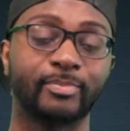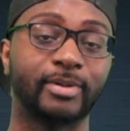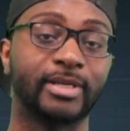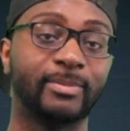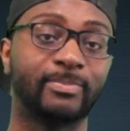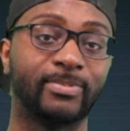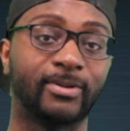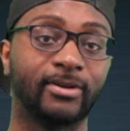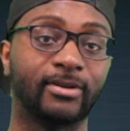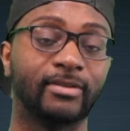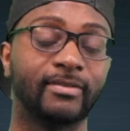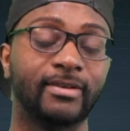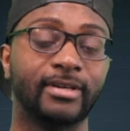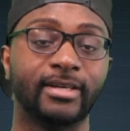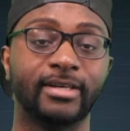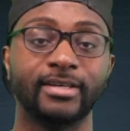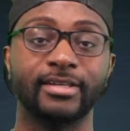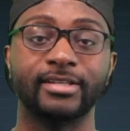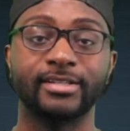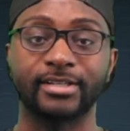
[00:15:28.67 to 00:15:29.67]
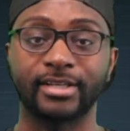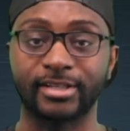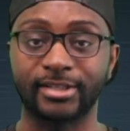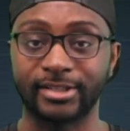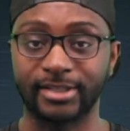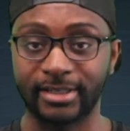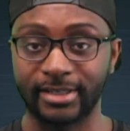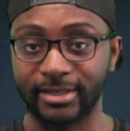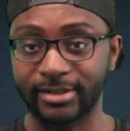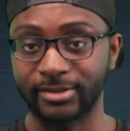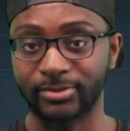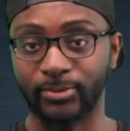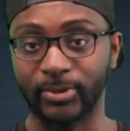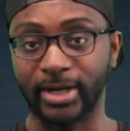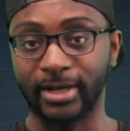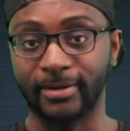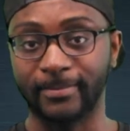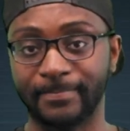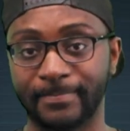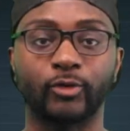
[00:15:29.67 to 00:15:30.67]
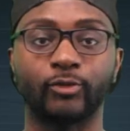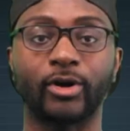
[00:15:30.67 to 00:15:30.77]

people succeed as well,